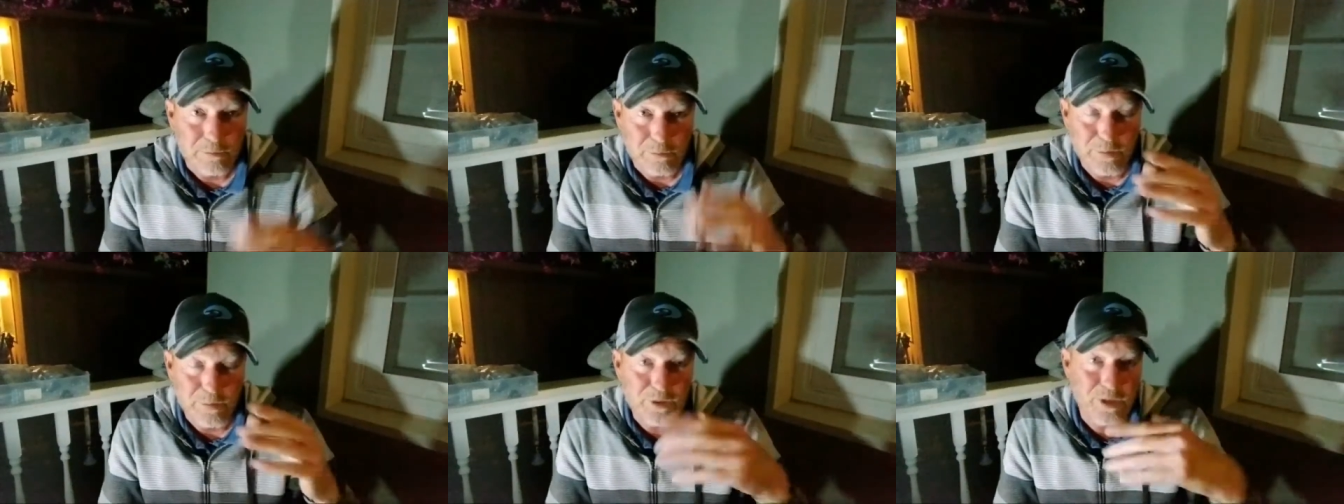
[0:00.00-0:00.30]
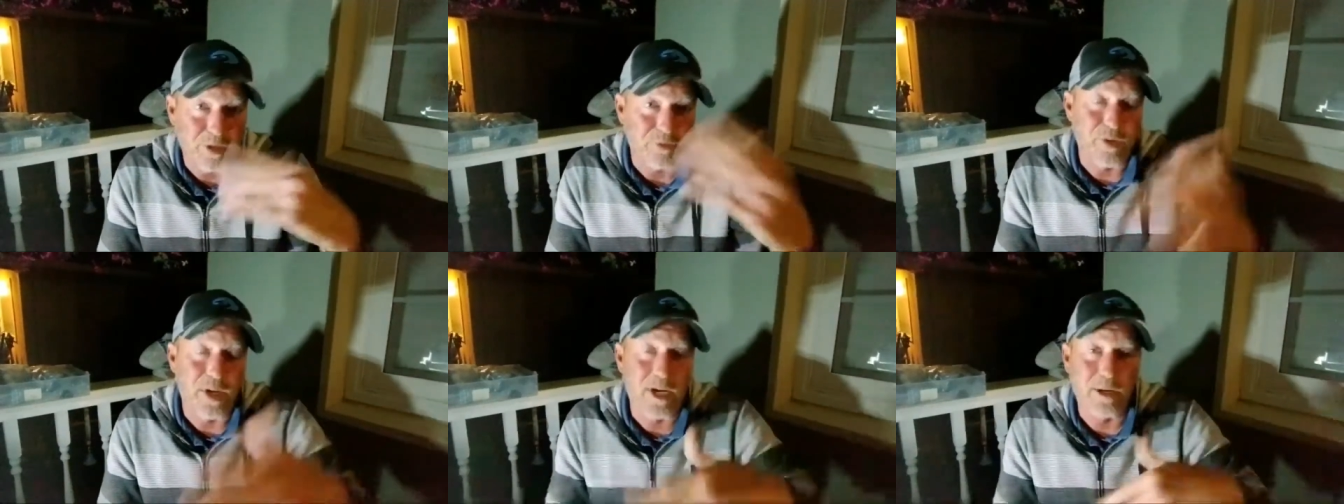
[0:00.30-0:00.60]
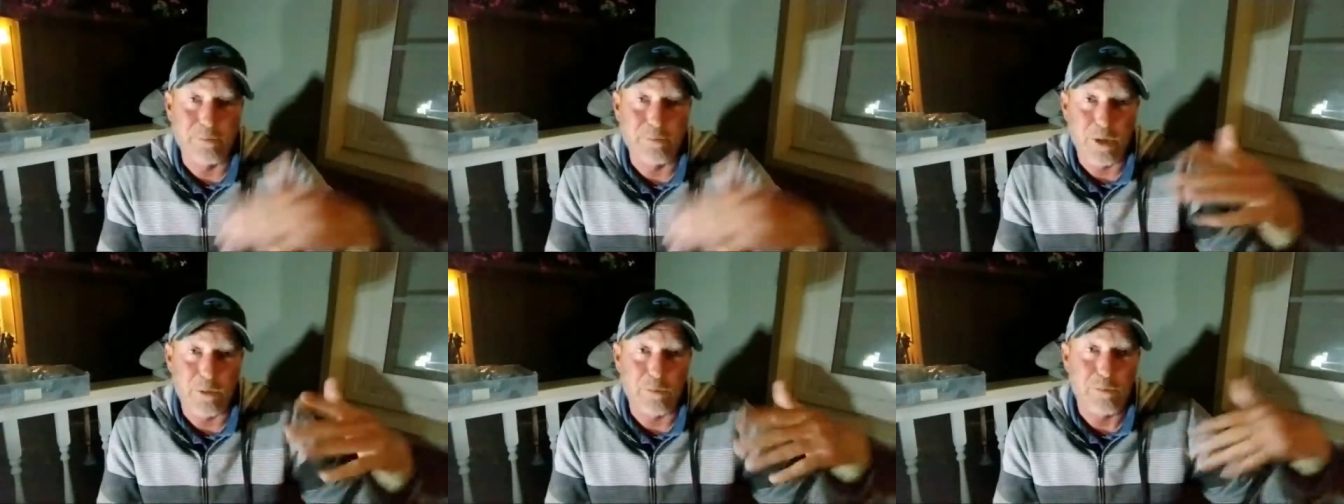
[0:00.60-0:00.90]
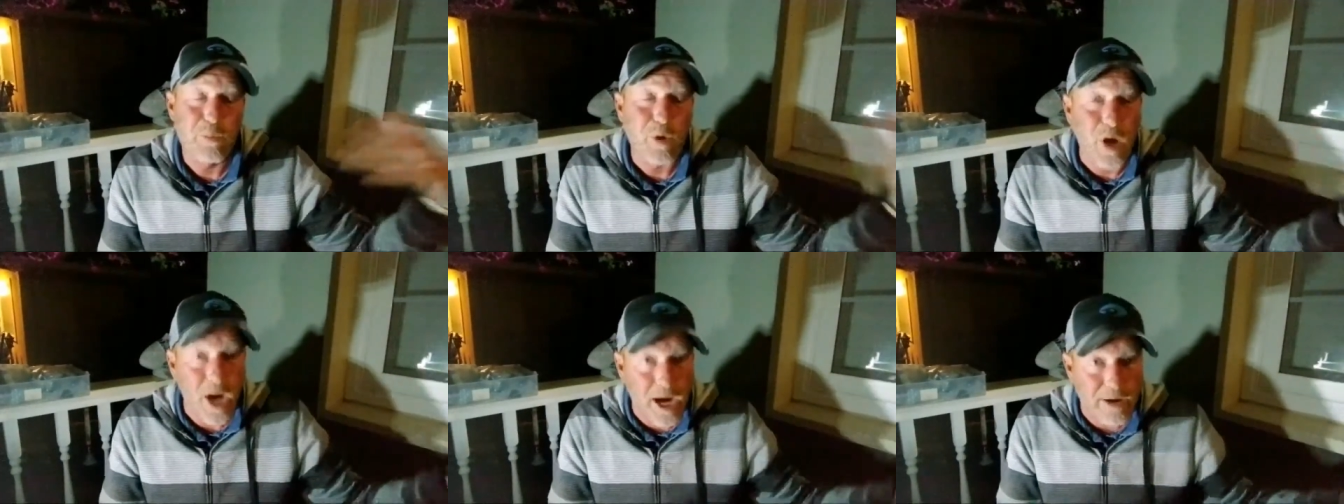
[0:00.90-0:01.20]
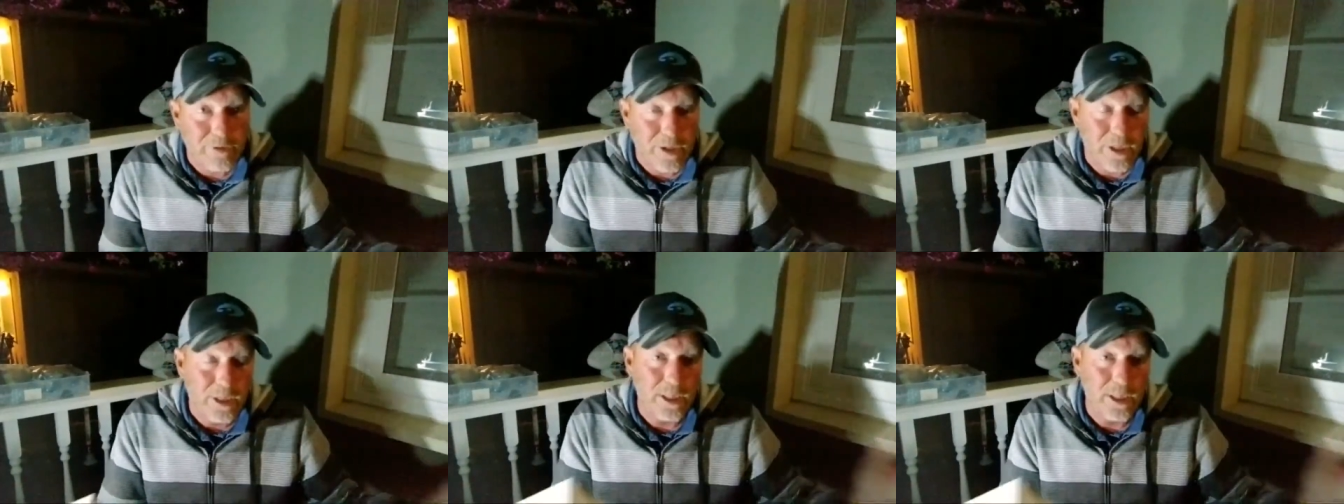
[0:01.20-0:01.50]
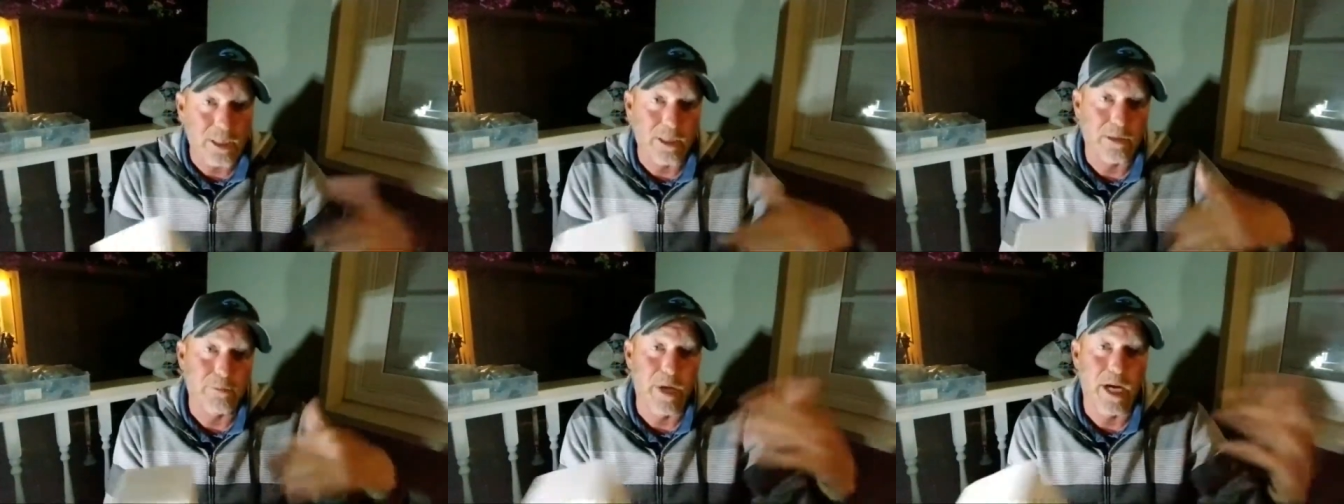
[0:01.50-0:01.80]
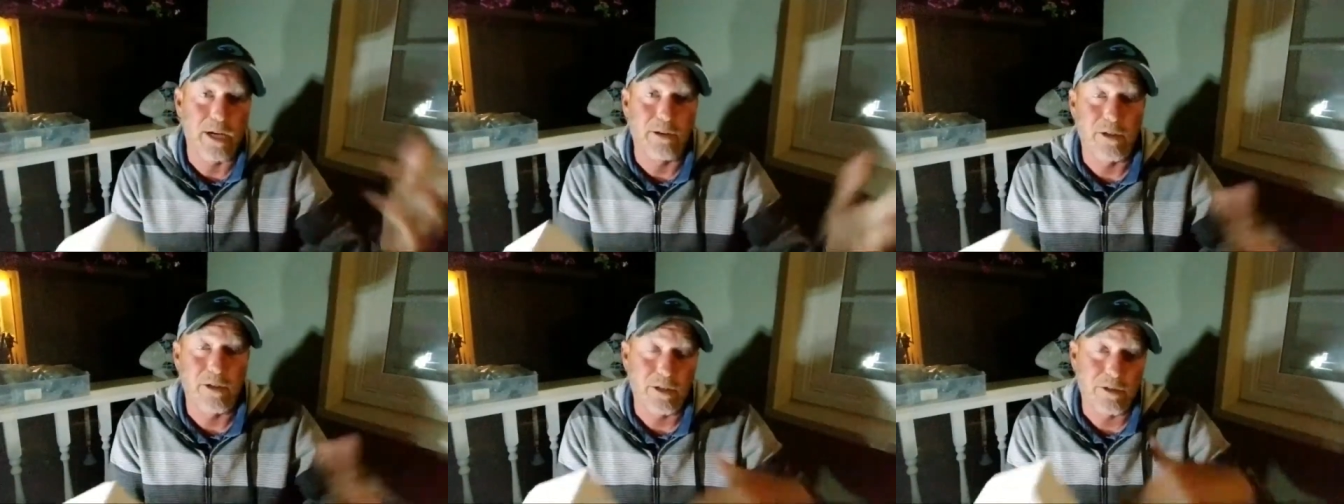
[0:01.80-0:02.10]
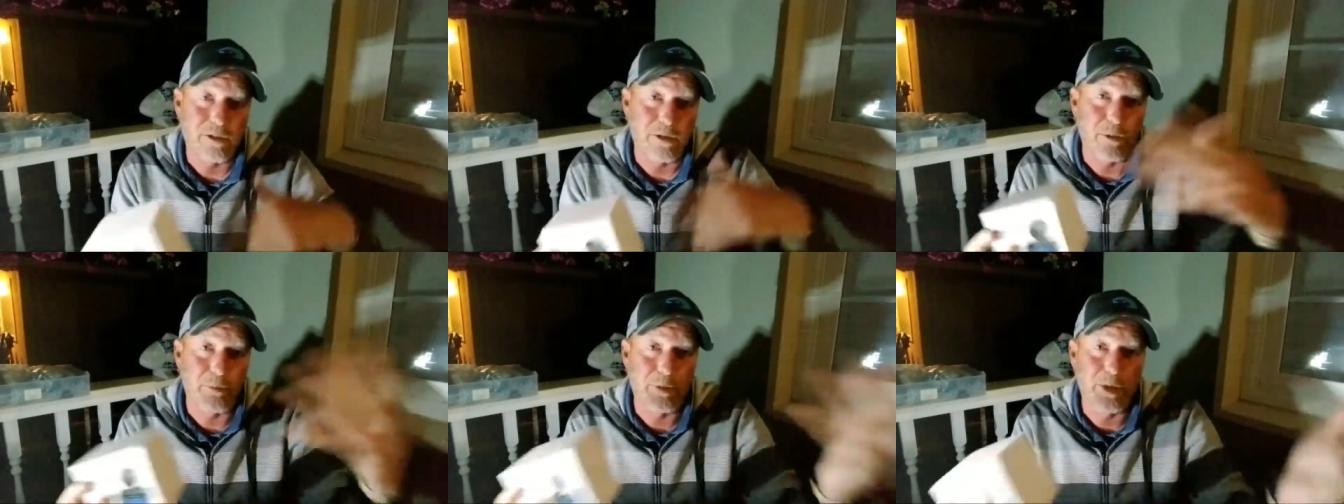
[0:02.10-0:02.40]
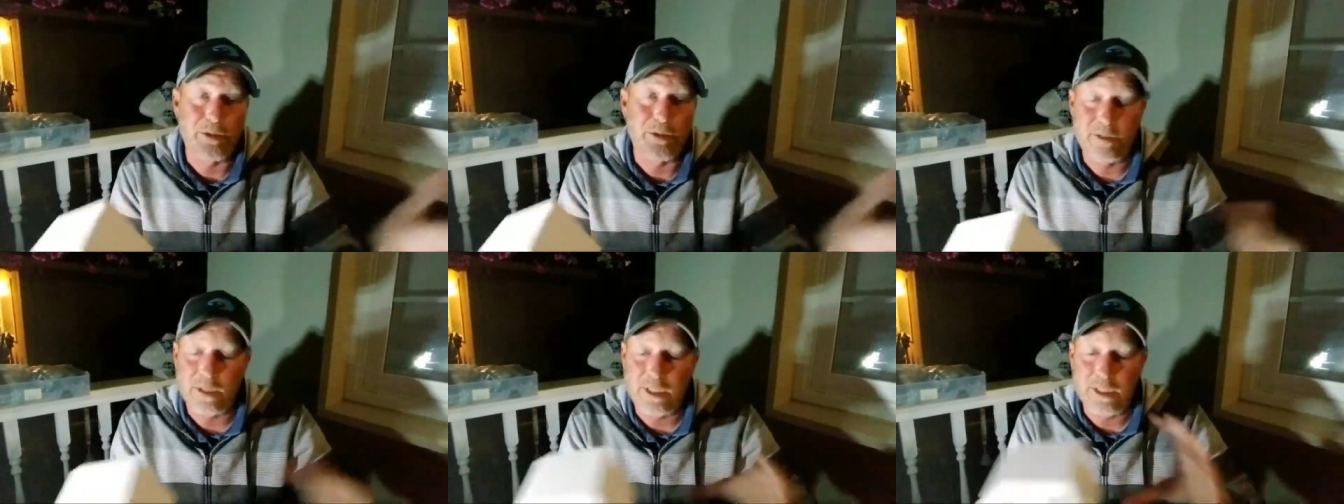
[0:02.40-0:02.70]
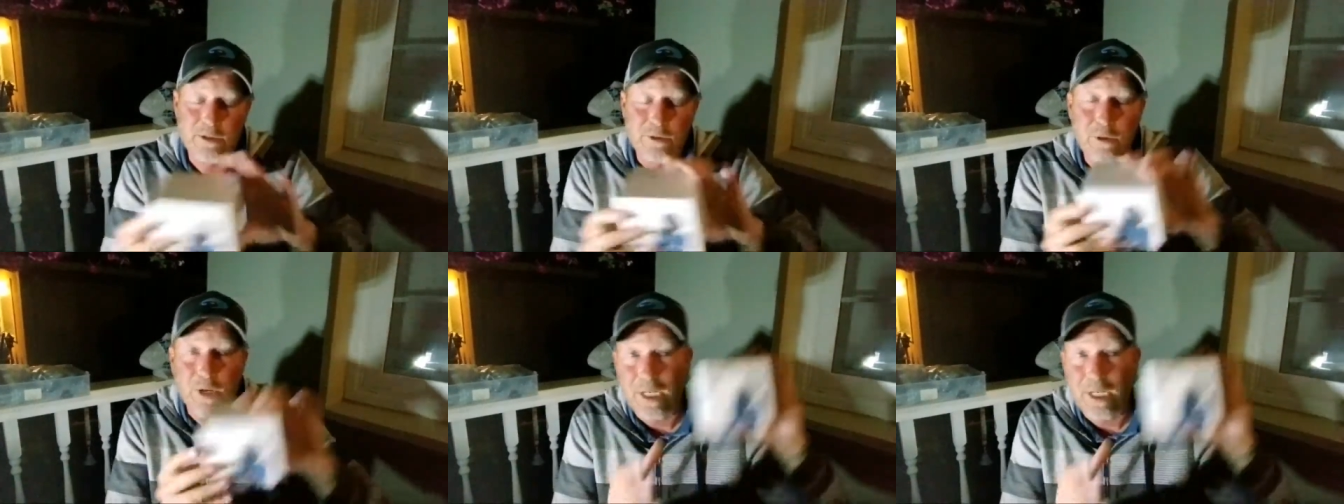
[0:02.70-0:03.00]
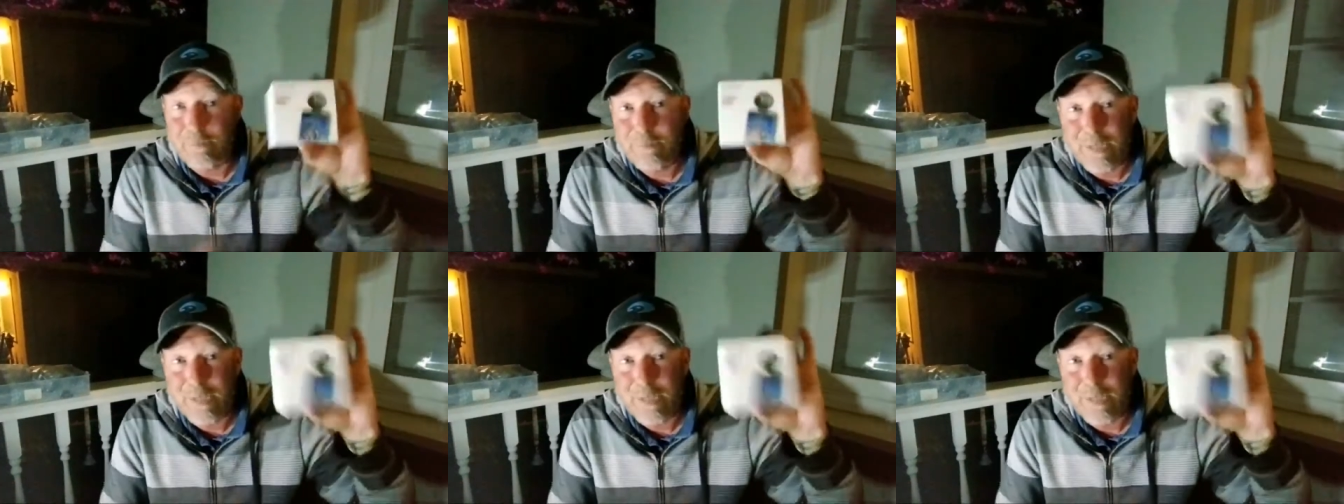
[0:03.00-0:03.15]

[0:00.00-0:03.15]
stuff I upload privately in the background so nobody will see it, so I can